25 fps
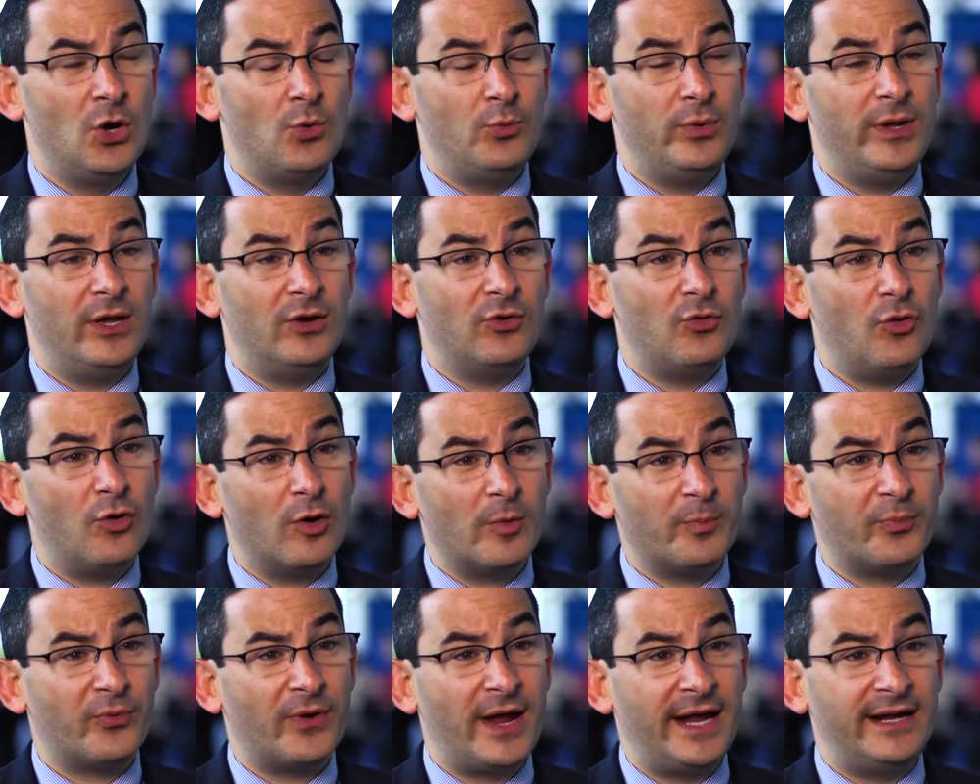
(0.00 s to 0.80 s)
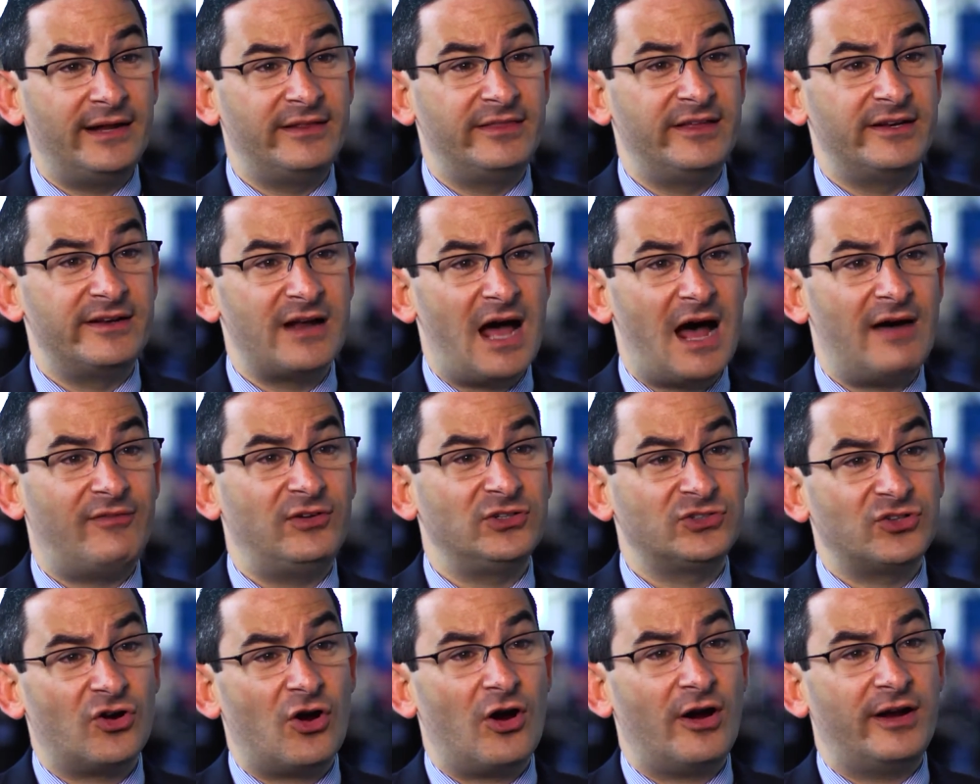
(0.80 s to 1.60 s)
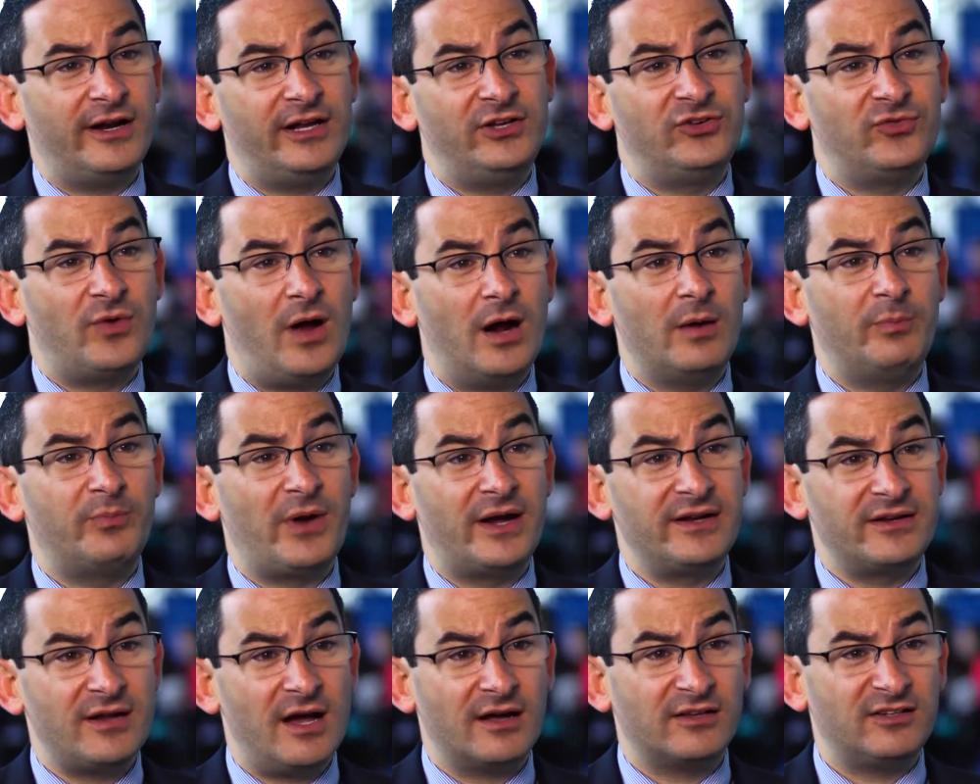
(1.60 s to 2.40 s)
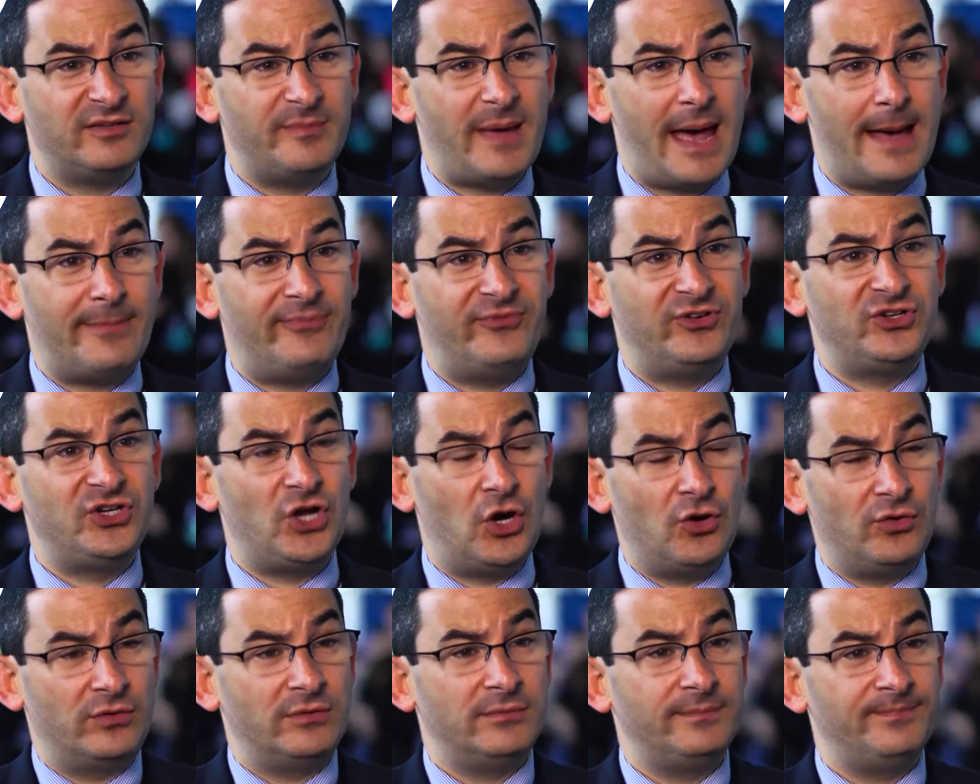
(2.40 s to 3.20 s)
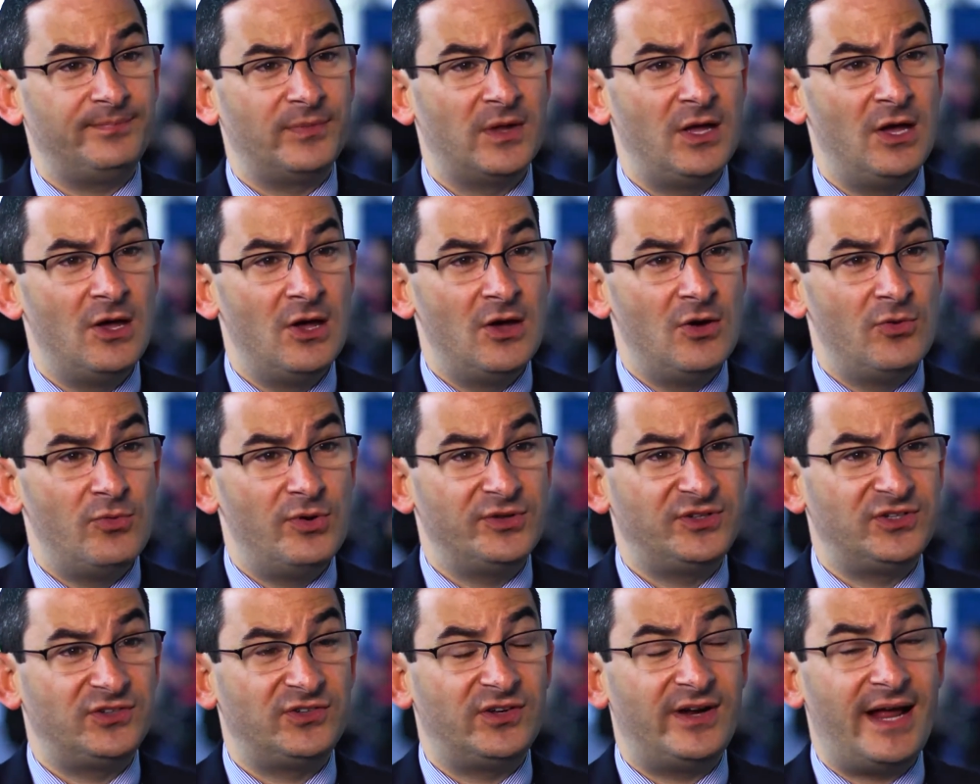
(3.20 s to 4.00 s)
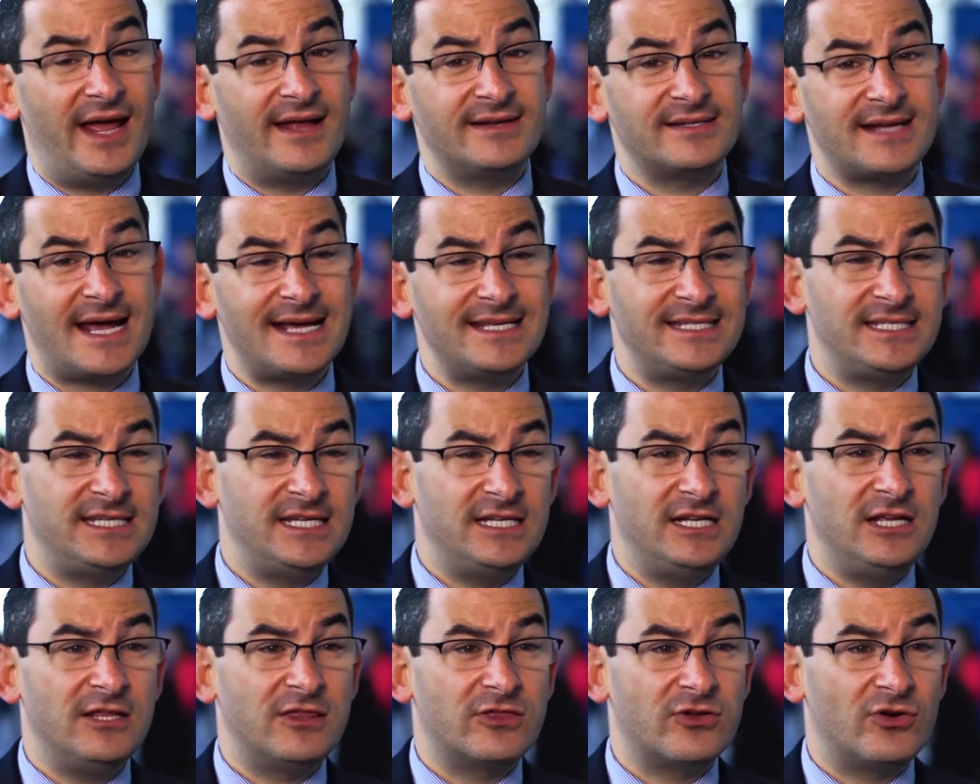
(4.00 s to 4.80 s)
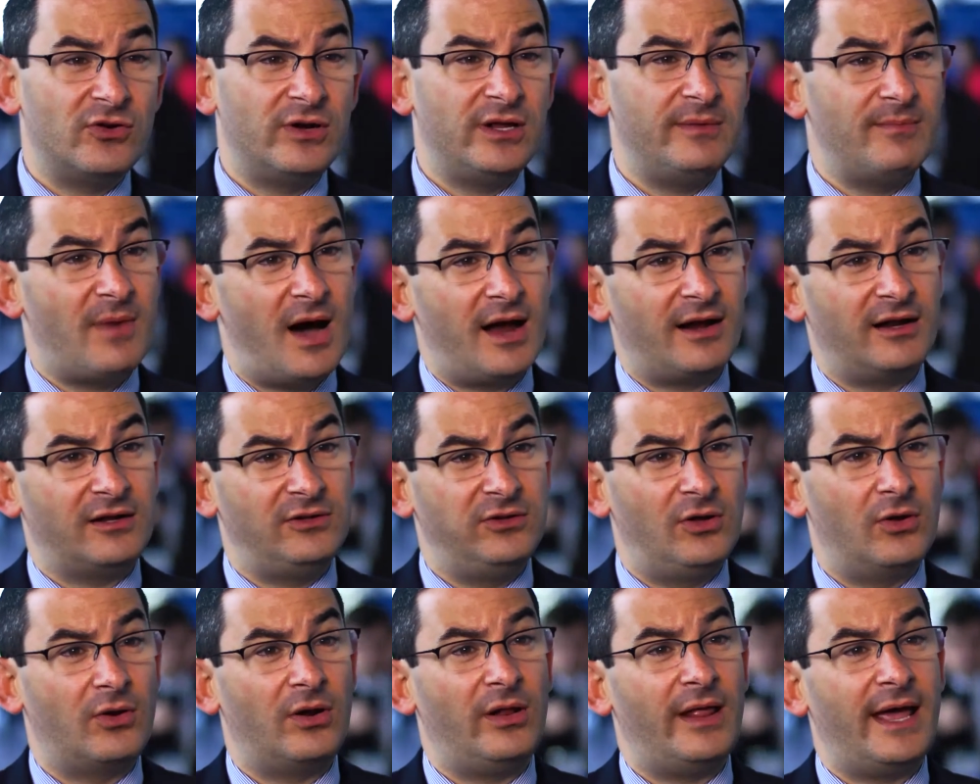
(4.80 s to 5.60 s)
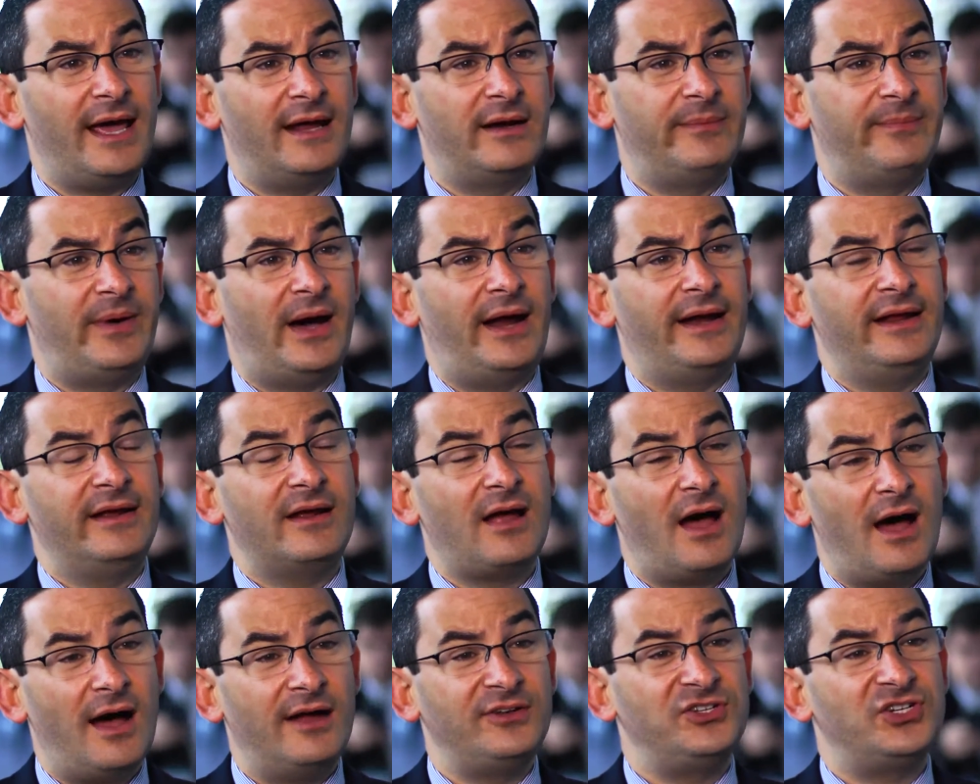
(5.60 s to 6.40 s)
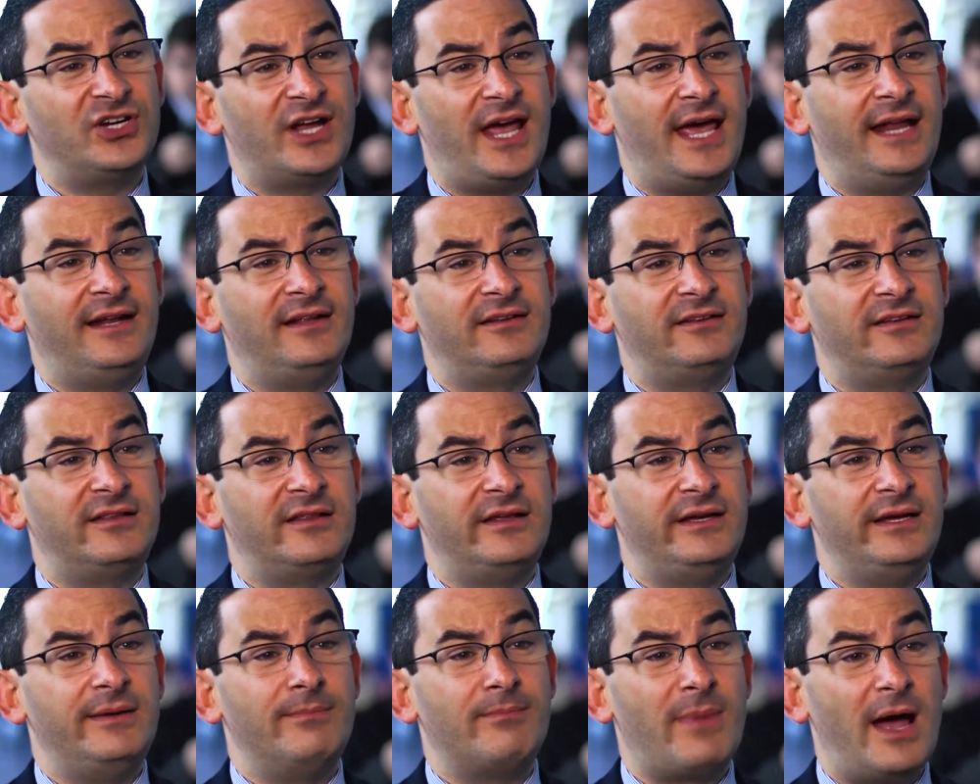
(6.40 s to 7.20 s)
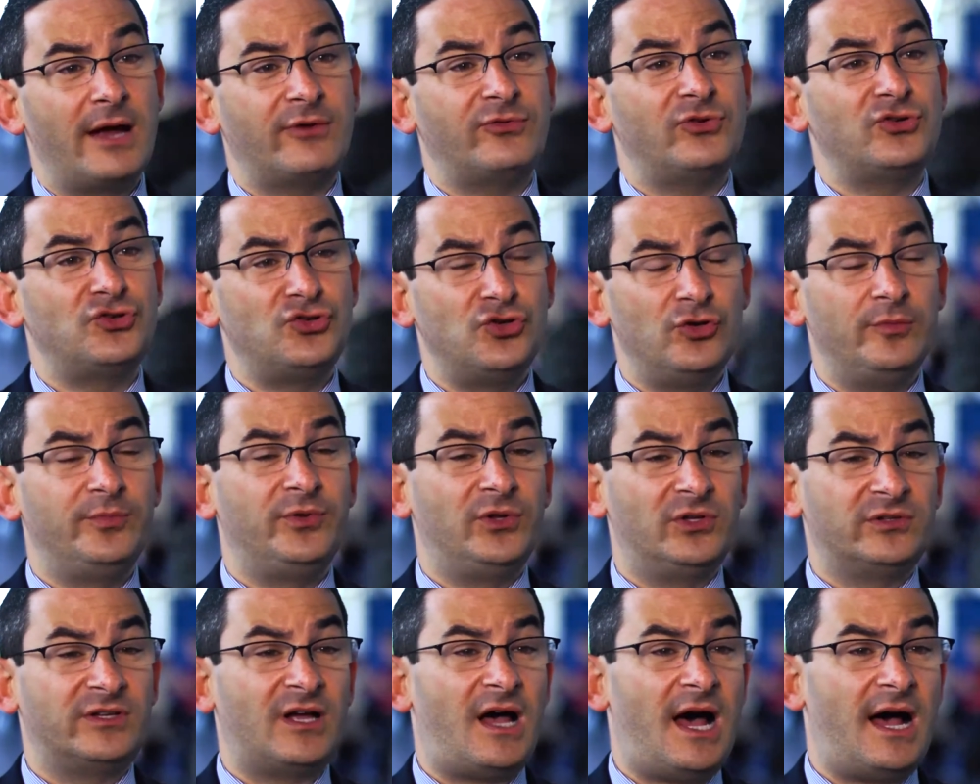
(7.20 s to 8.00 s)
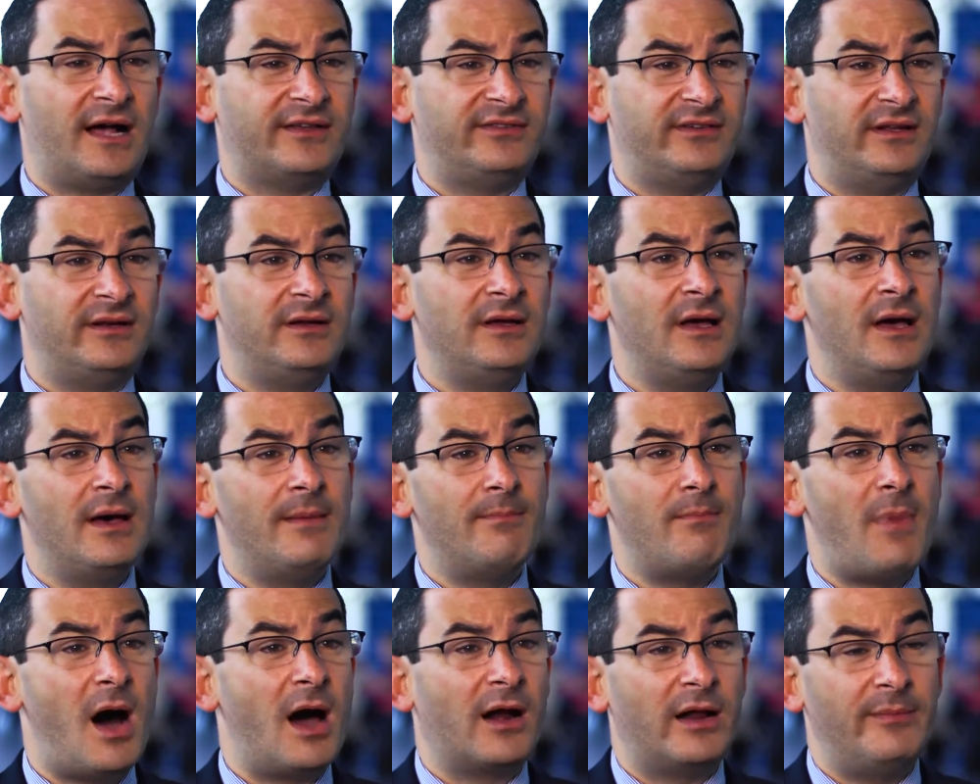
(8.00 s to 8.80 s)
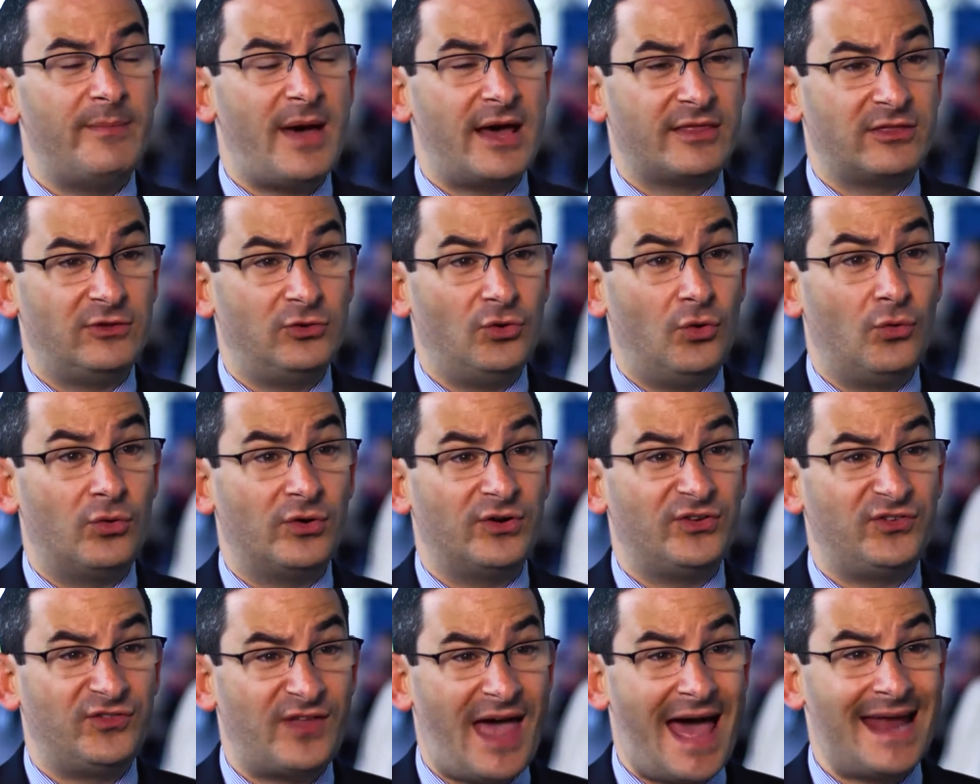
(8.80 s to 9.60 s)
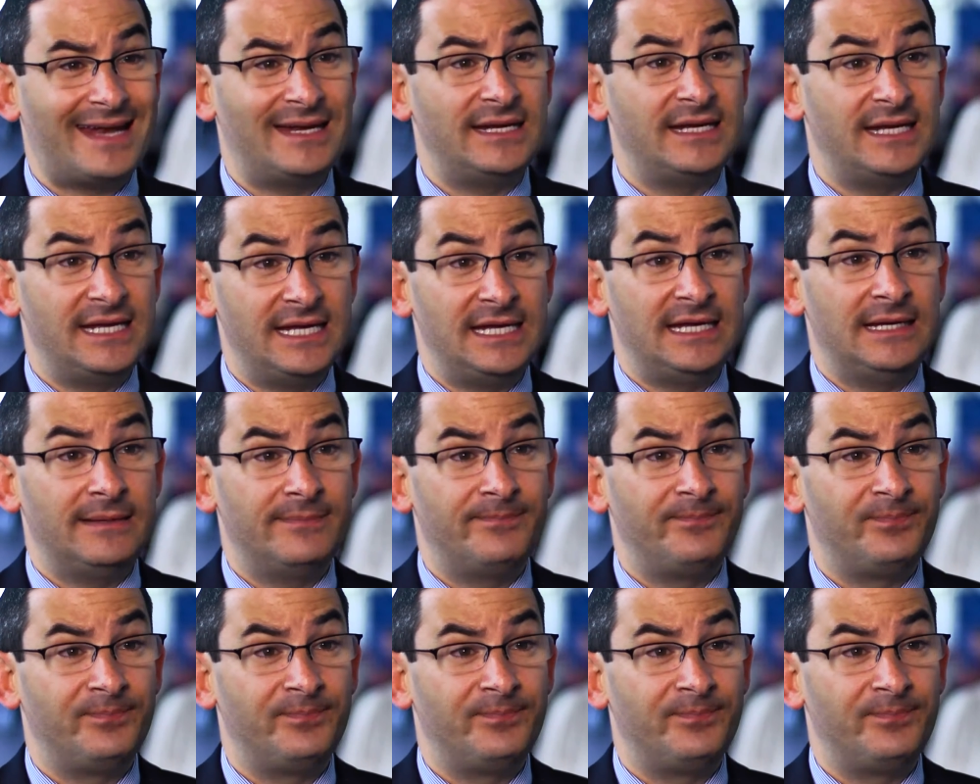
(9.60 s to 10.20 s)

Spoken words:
We incorporated the novel targeted drug brentuximab vedotin, which is an anti-CD30 monoclonal antibody conjugated to the microtubule toxin monomethyl auristatin E.